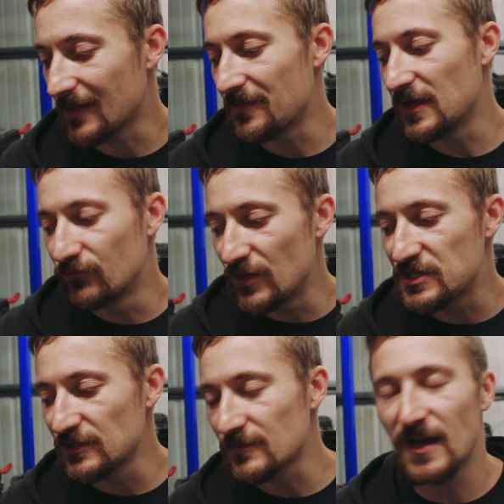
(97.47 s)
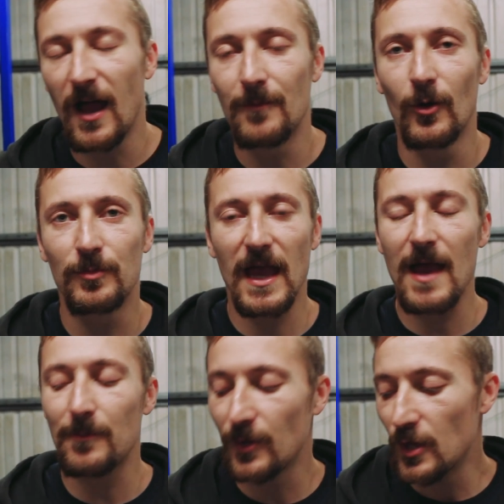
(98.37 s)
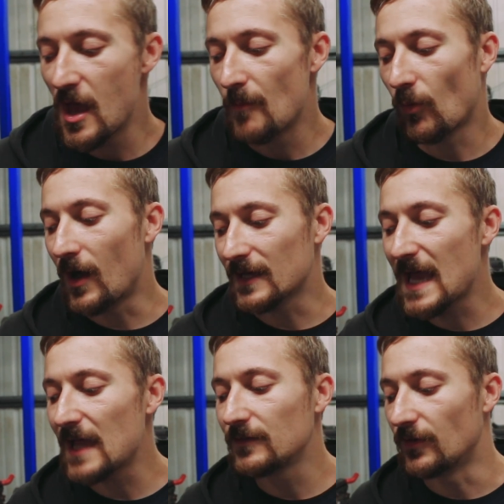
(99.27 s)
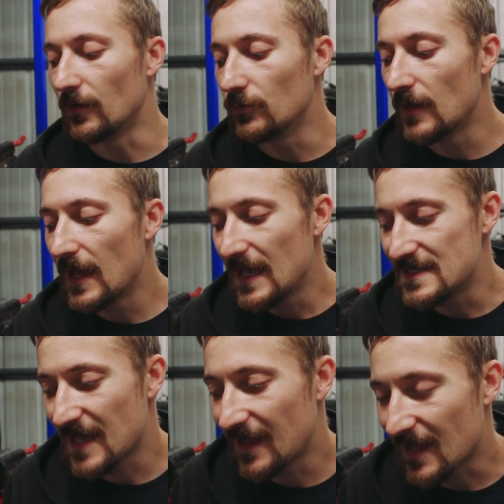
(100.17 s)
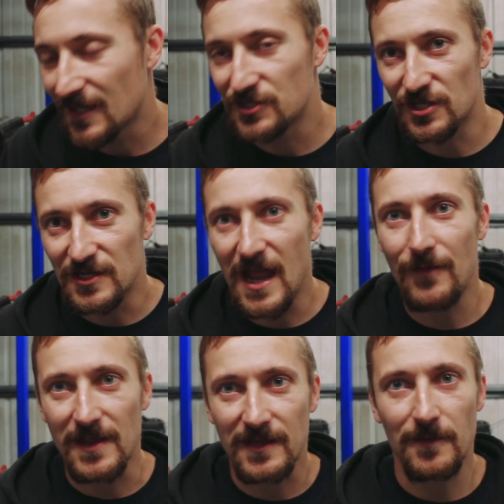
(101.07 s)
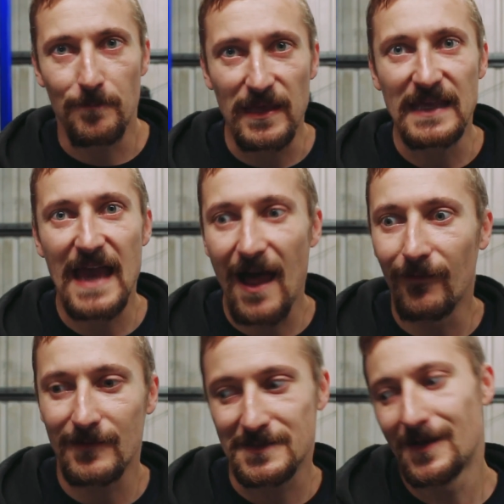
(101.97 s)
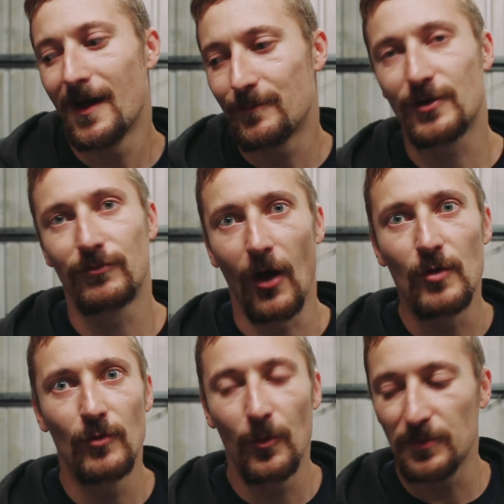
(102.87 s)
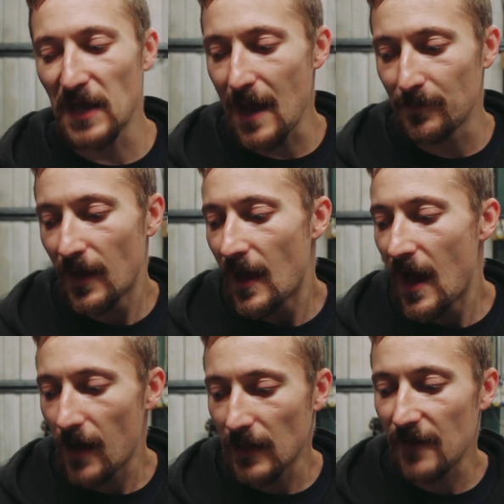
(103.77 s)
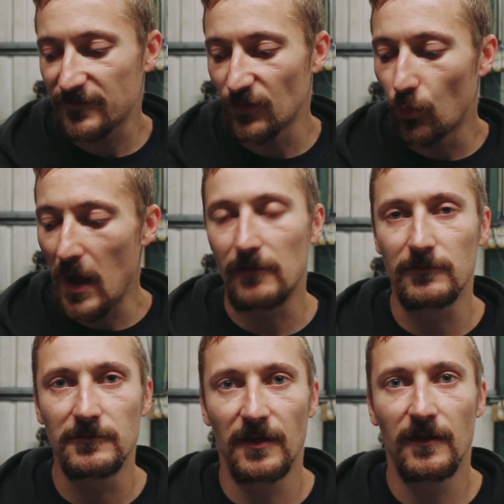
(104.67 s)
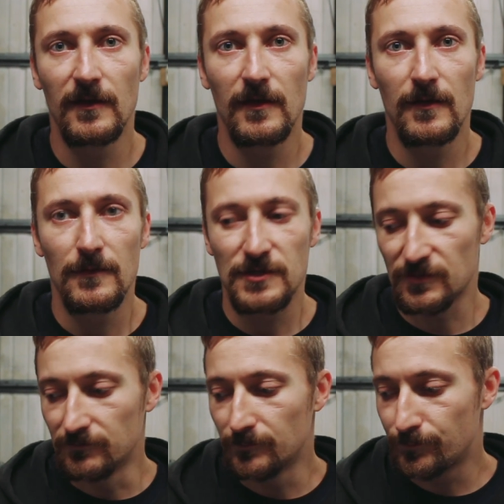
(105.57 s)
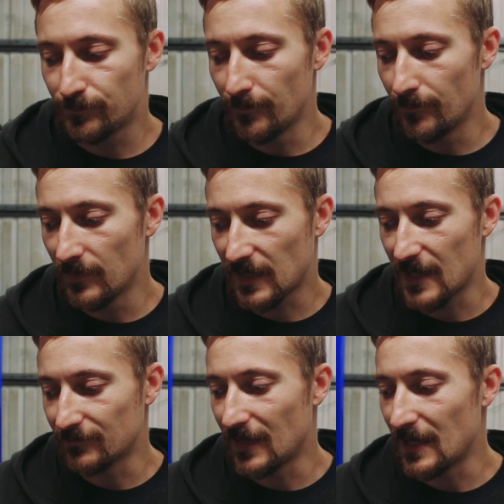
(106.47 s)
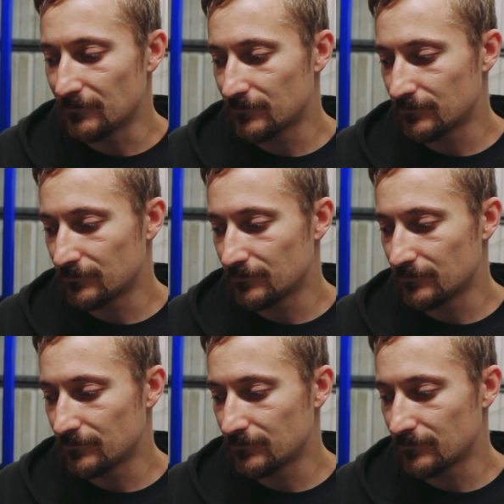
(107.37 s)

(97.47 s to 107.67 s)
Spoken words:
like the original type hubcap, but what I can do is get like a generic BL type chrome hubcap. I'll have to weld some kind of like